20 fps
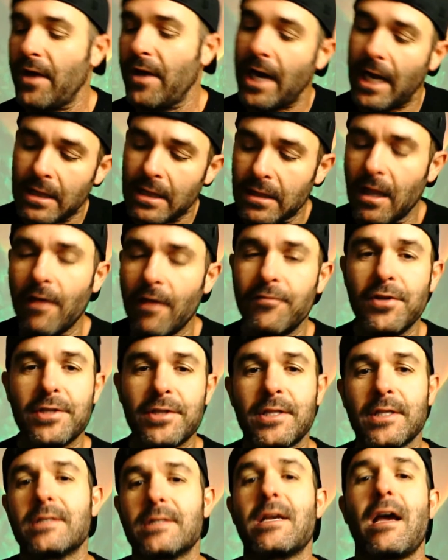And I love that
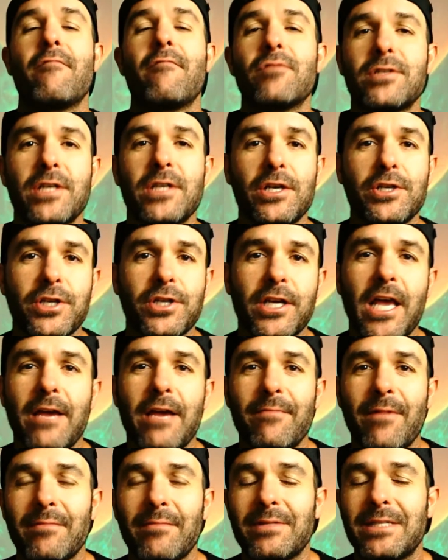this conversation
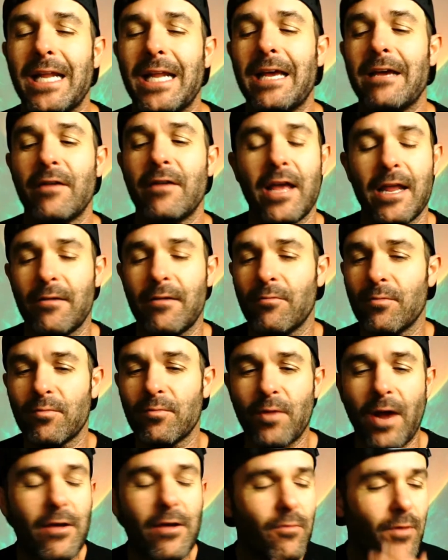came up today. And
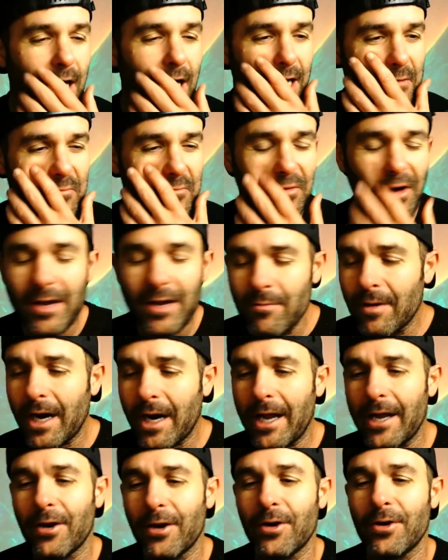right when
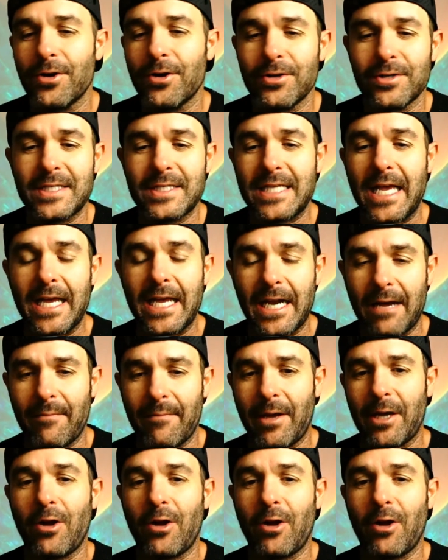I heard her say it on